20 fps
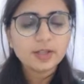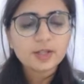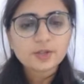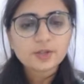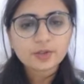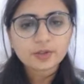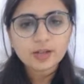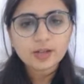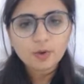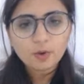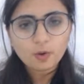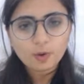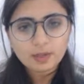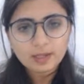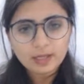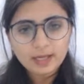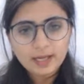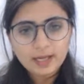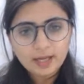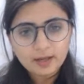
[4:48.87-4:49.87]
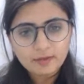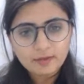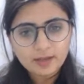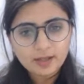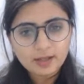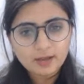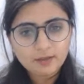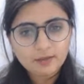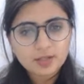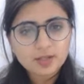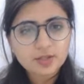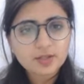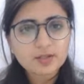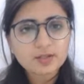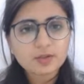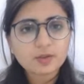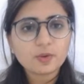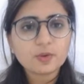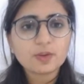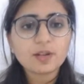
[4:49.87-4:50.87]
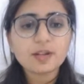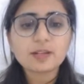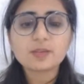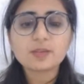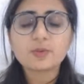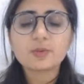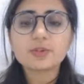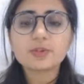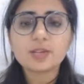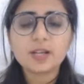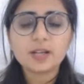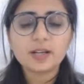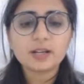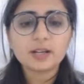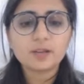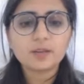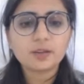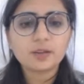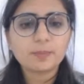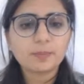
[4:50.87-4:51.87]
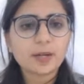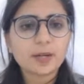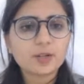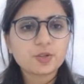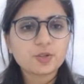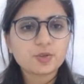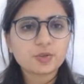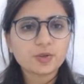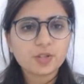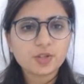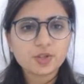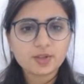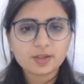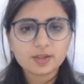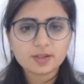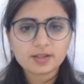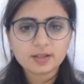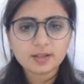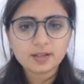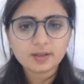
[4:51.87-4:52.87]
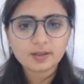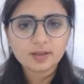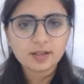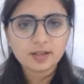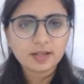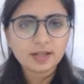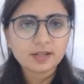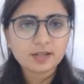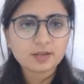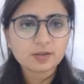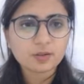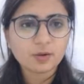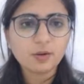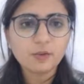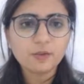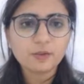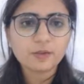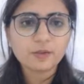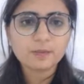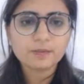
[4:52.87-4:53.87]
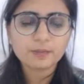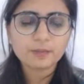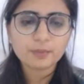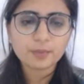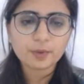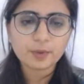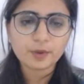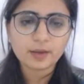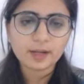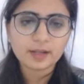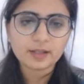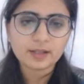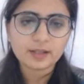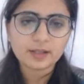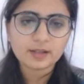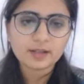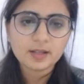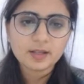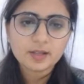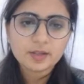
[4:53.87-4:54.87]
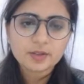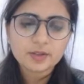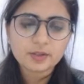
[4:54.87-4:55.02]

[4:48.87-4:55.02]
So the only event which is not associated with parturition is the release of prolactin.